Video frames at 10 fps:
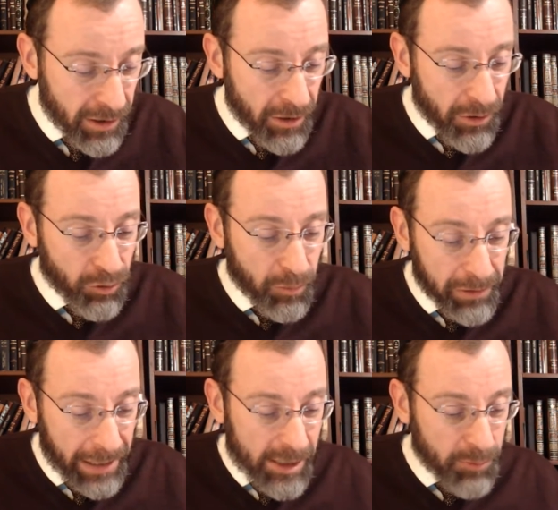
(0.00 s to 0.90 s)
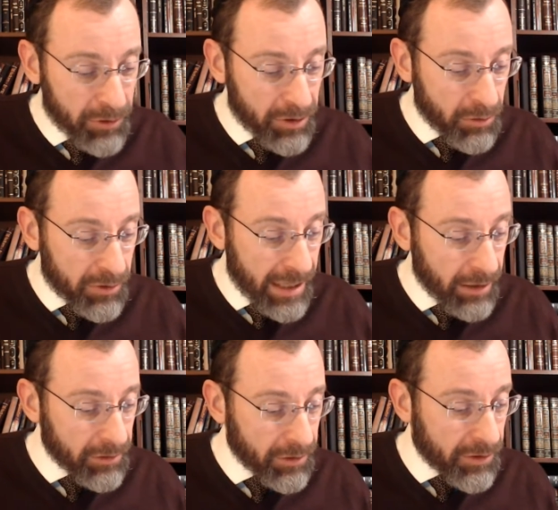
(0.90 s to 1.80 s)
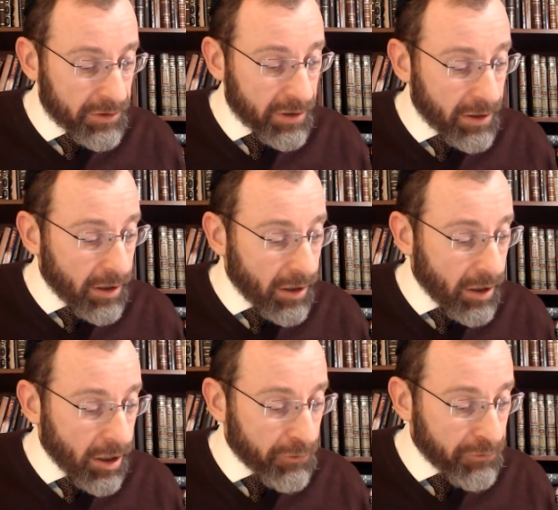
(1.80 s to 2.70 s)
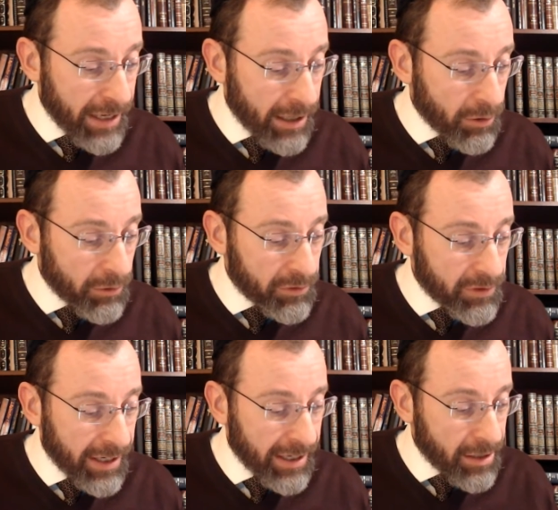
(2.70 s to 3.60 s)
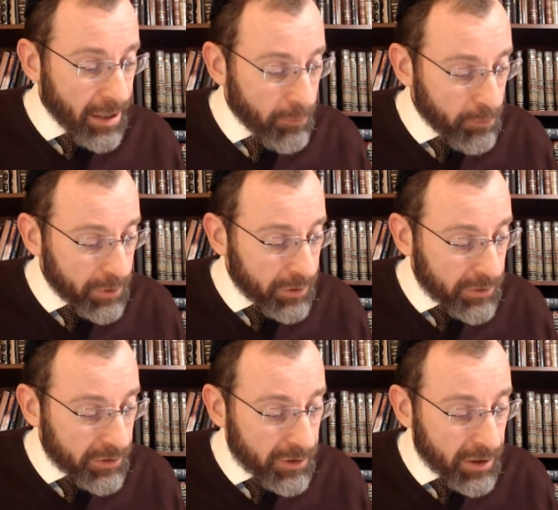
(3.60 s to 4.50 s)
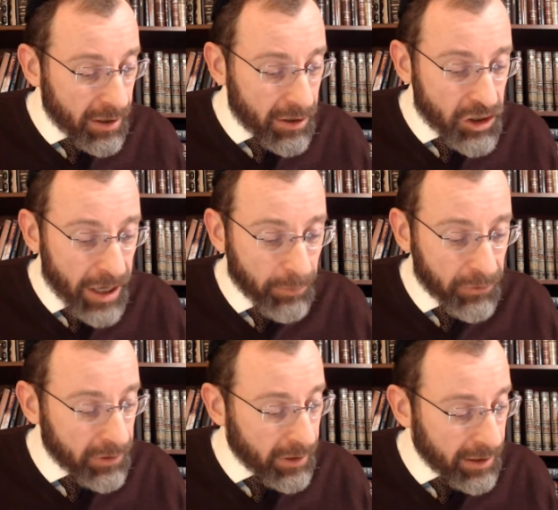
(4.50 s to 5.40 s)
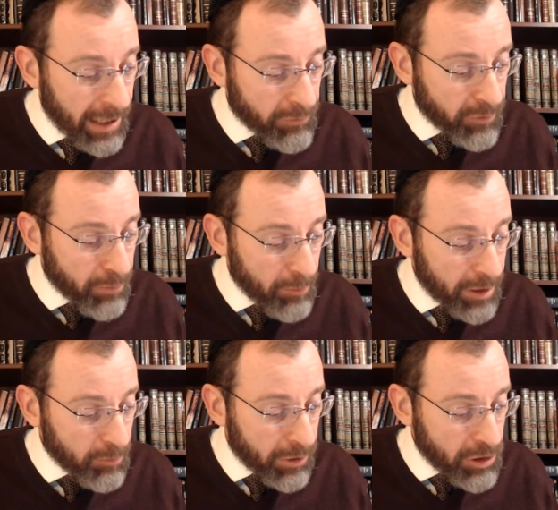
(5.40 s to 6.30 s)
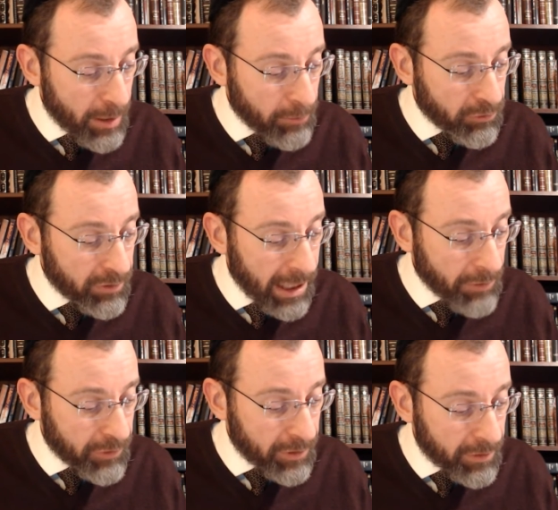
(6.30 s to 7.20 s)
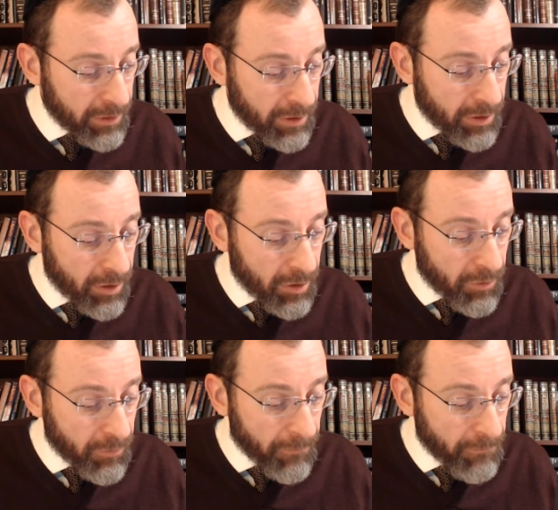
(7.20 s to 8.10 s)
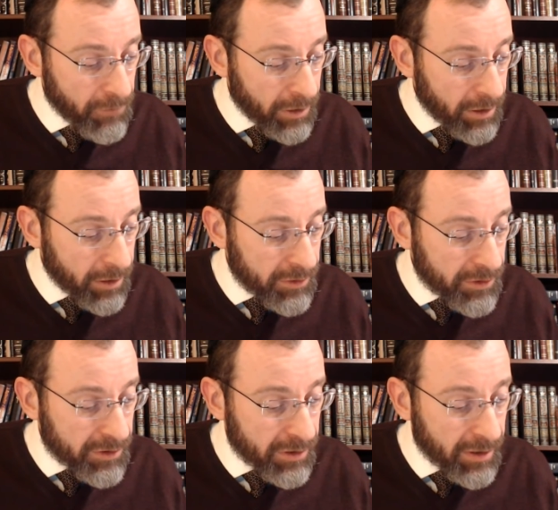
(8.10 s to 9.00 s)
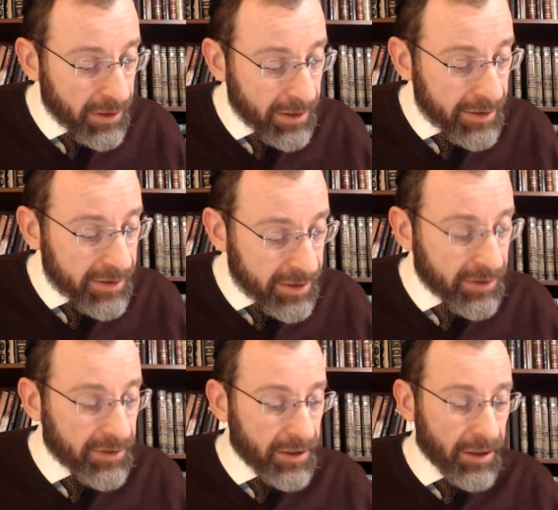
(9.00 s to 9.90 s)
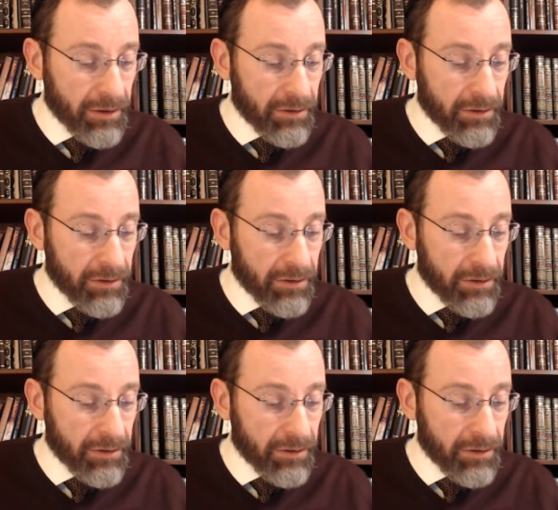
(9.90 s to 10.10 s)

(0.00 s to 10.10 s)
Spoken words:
The replacement of those elders are found in Numbers chapter 11, Bamidbar chapter 11, verse 16.